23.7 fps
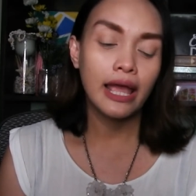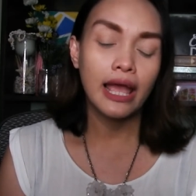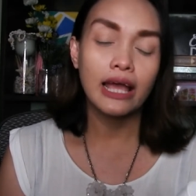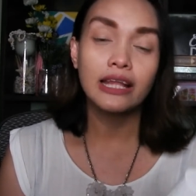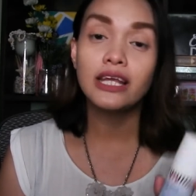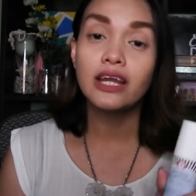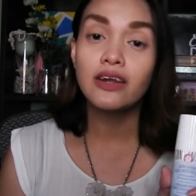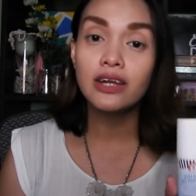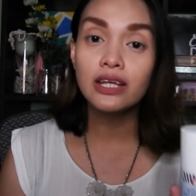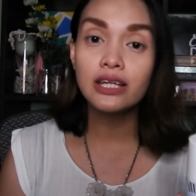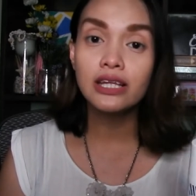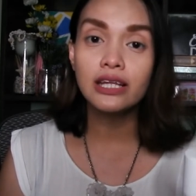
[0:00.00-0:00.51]
And
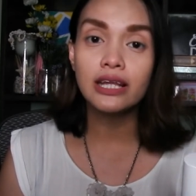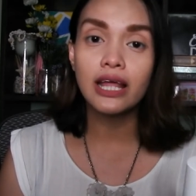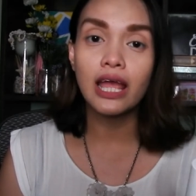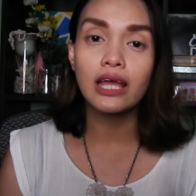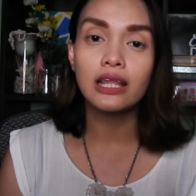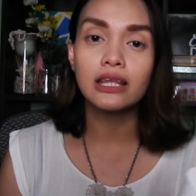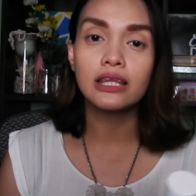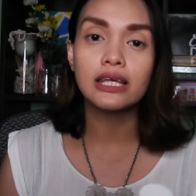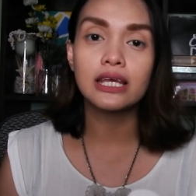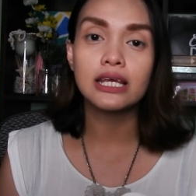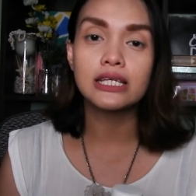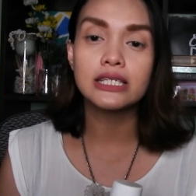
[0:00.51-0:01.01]
I really
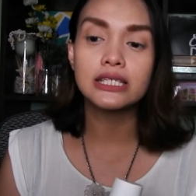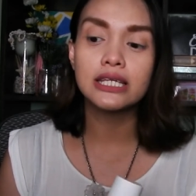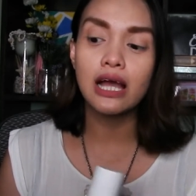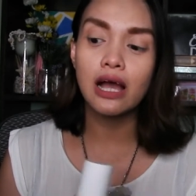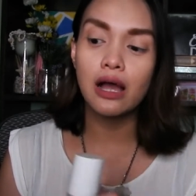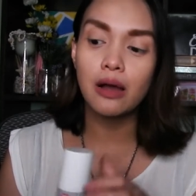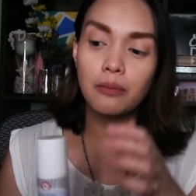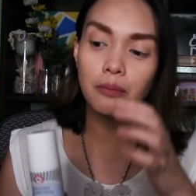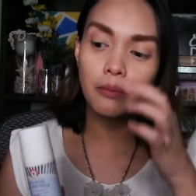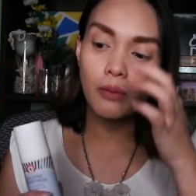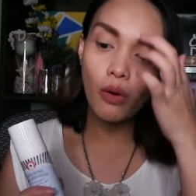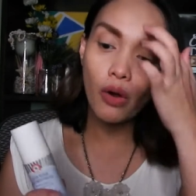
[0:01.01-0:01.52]
like this.
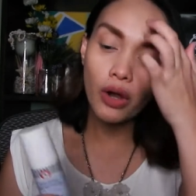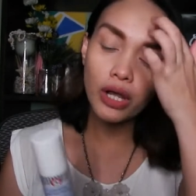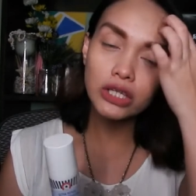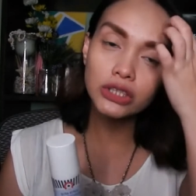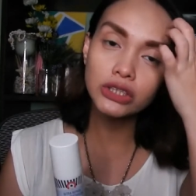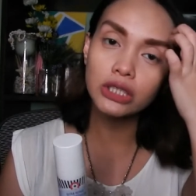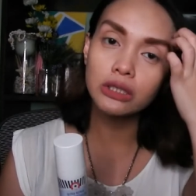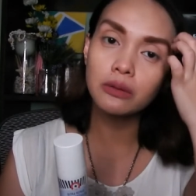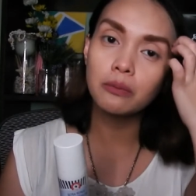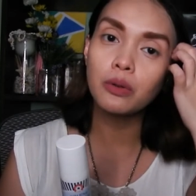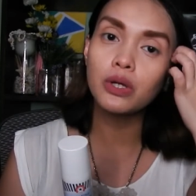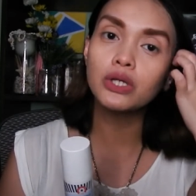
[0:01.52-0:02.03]
Okay
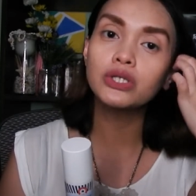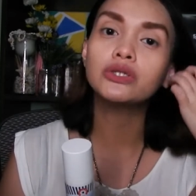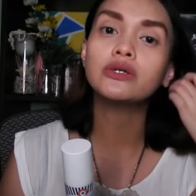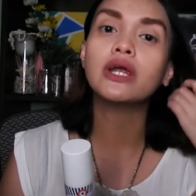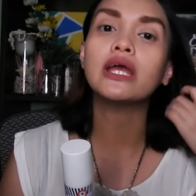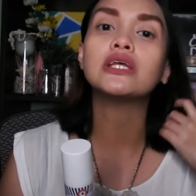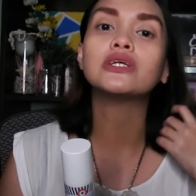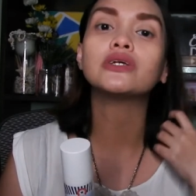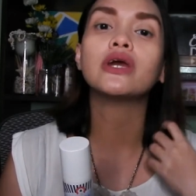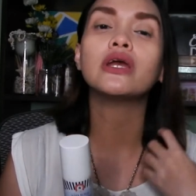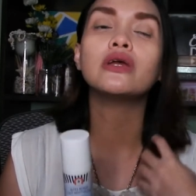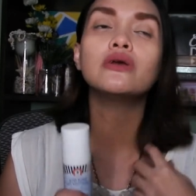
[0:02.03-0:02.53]
siya na
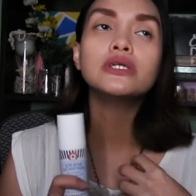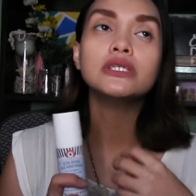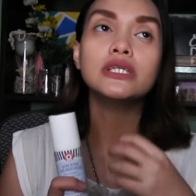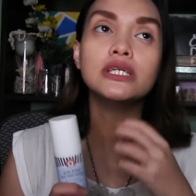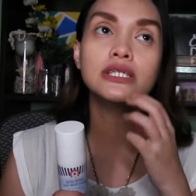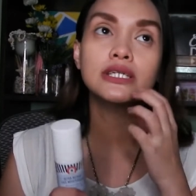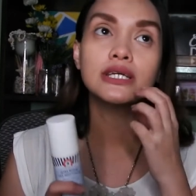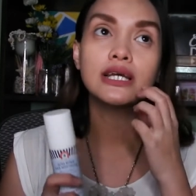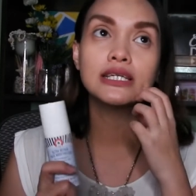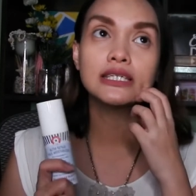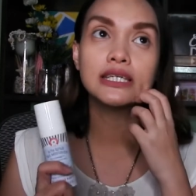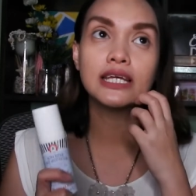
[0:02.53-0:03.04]
moisturizer. I use
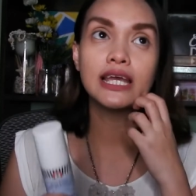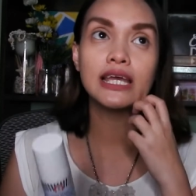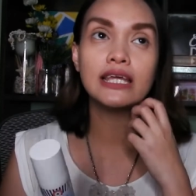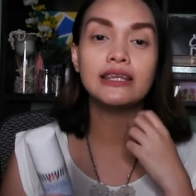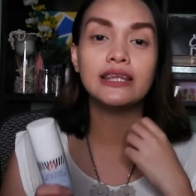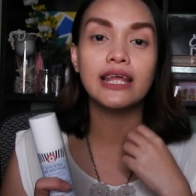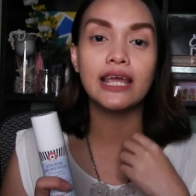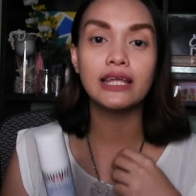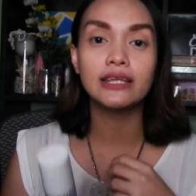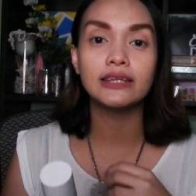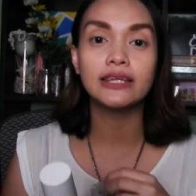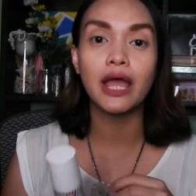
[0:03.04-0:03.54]
this as a
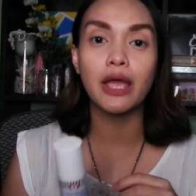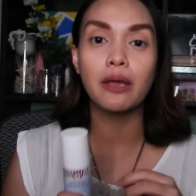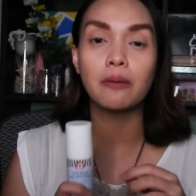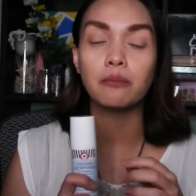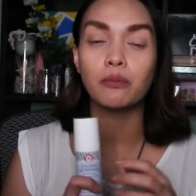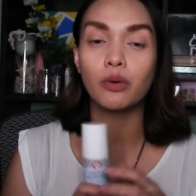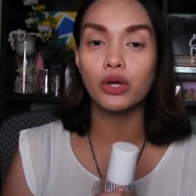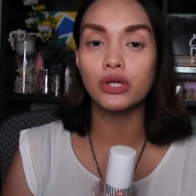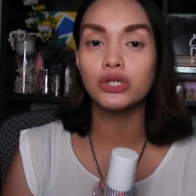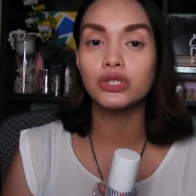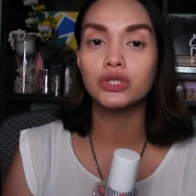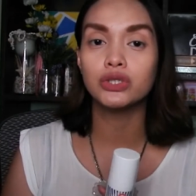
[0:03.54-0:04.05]

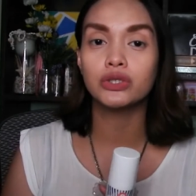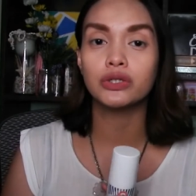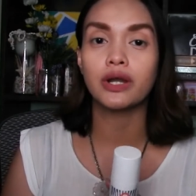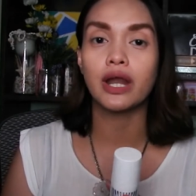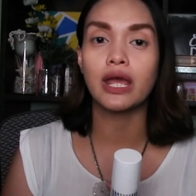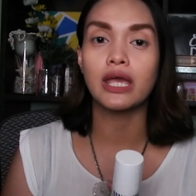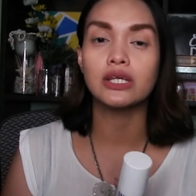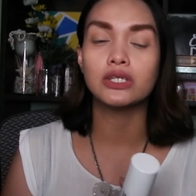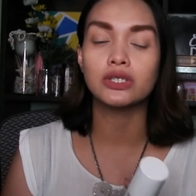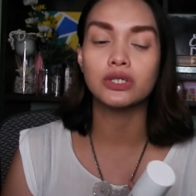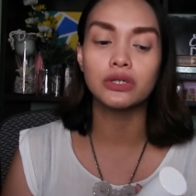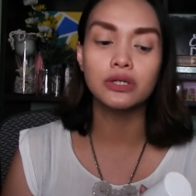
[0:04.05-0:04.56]
daytime
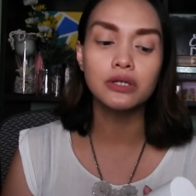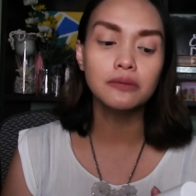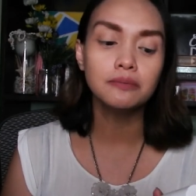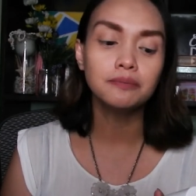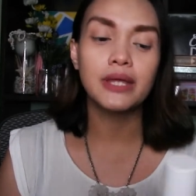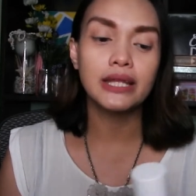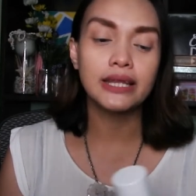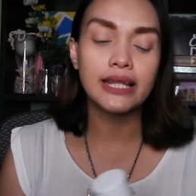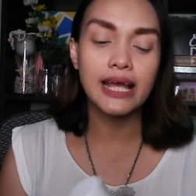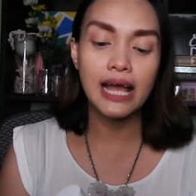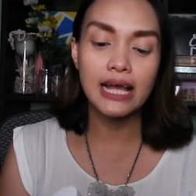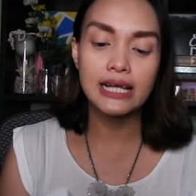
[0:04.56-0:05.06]
moisturizer.
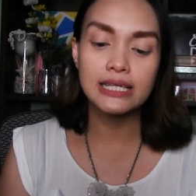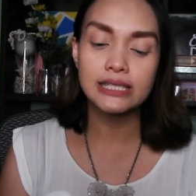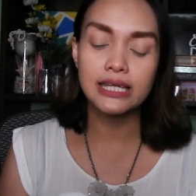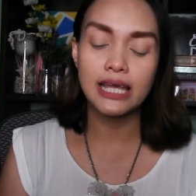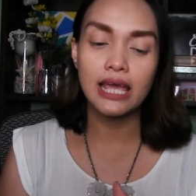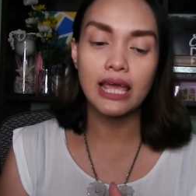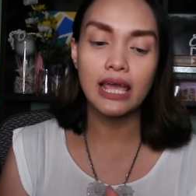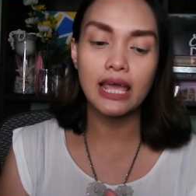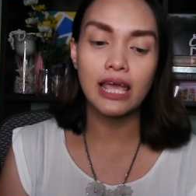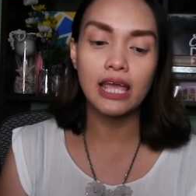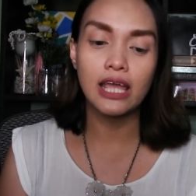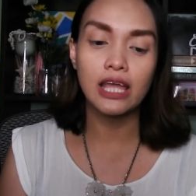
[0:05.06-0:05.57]
It has
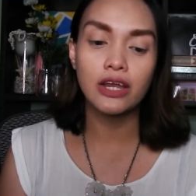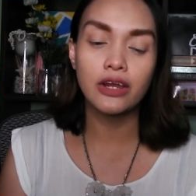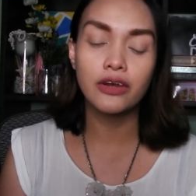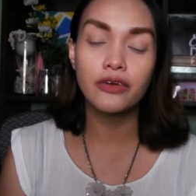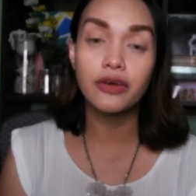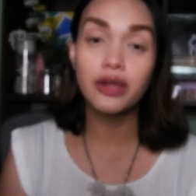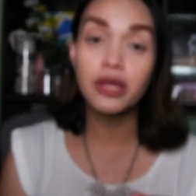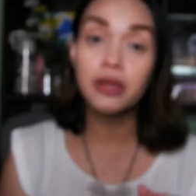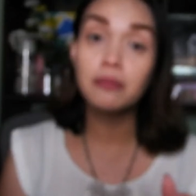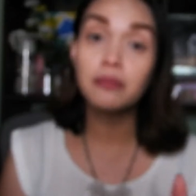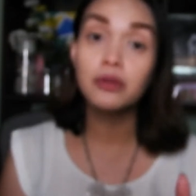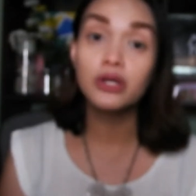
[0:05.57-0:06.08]
a
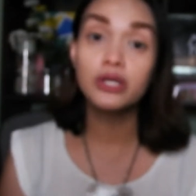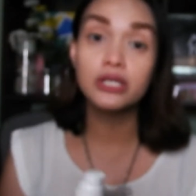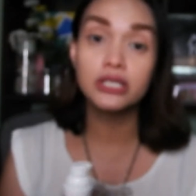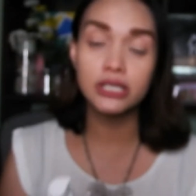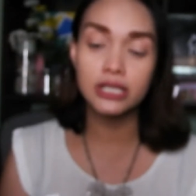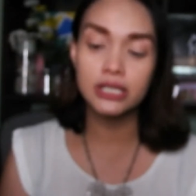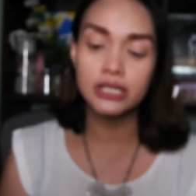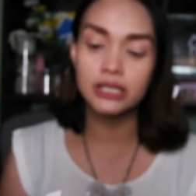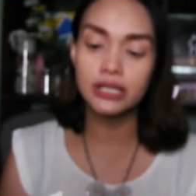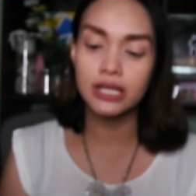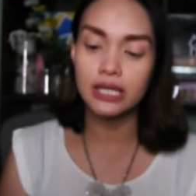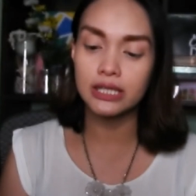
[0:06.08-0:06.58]
cream
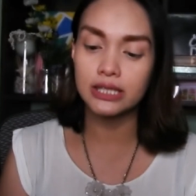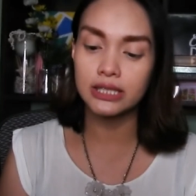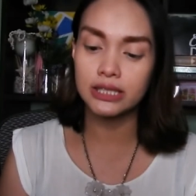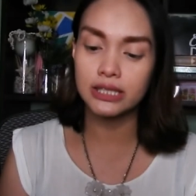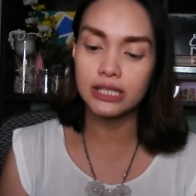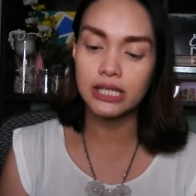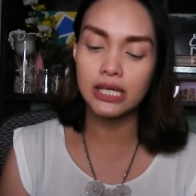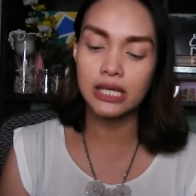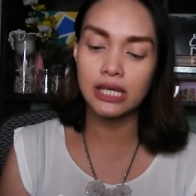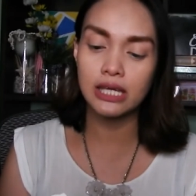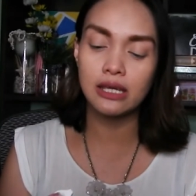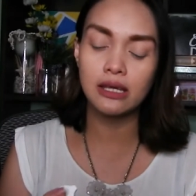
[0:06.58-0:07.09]

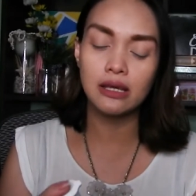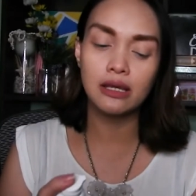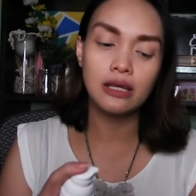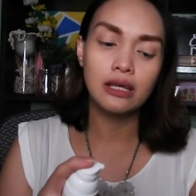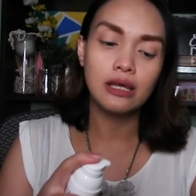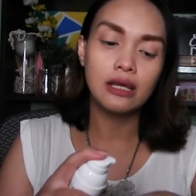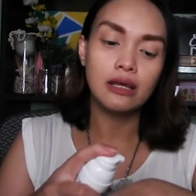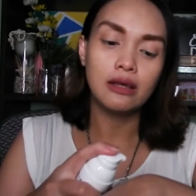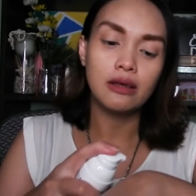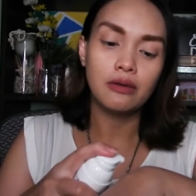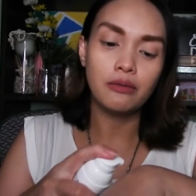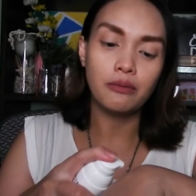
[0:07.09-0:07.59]
consistency.
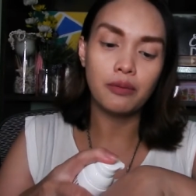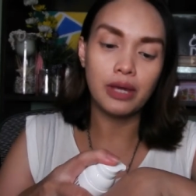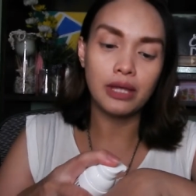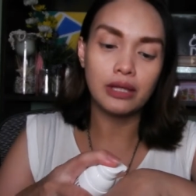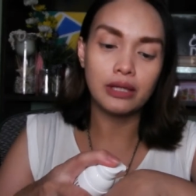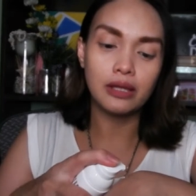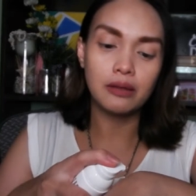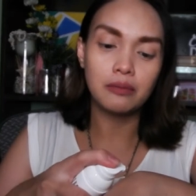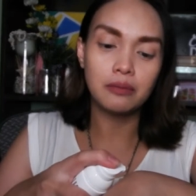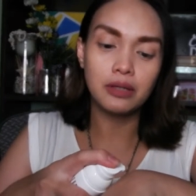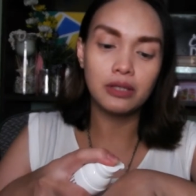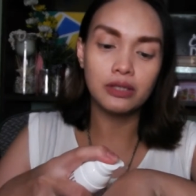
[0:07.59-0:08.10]
Wait,
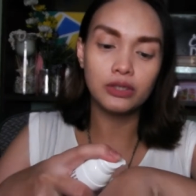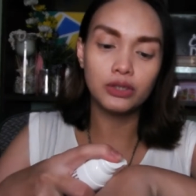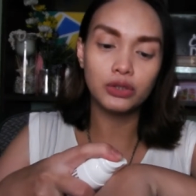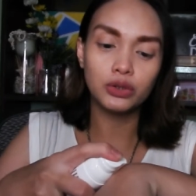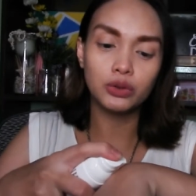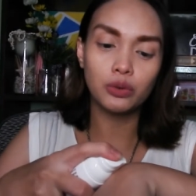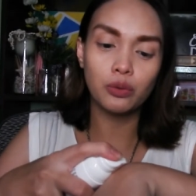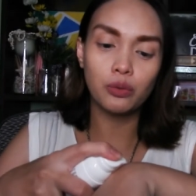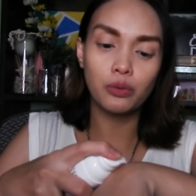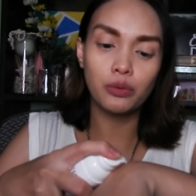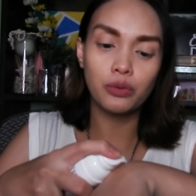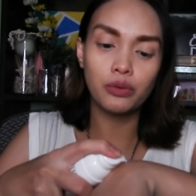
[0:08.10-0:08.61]
I'm gonna
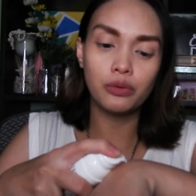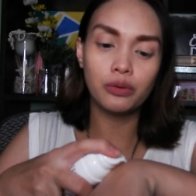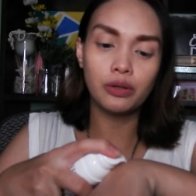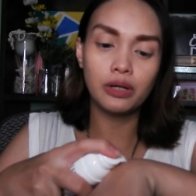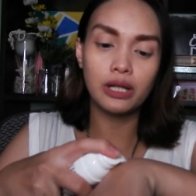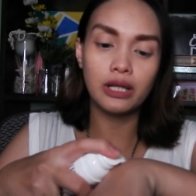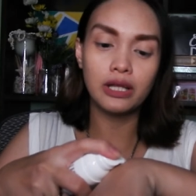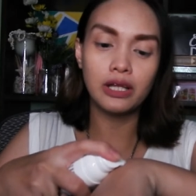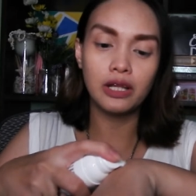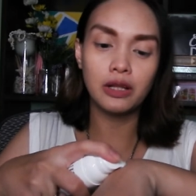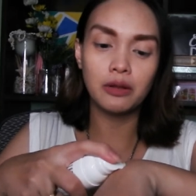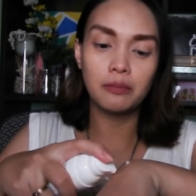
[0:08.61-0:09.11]
show you
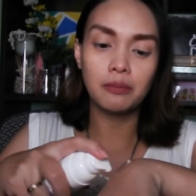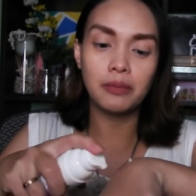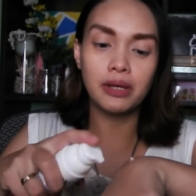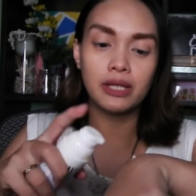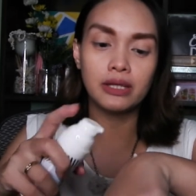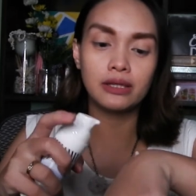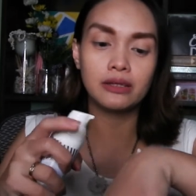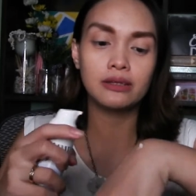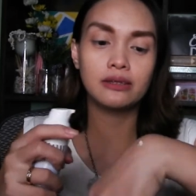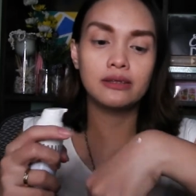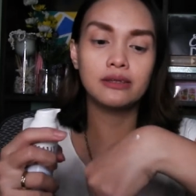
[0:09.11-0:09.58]
a little bit.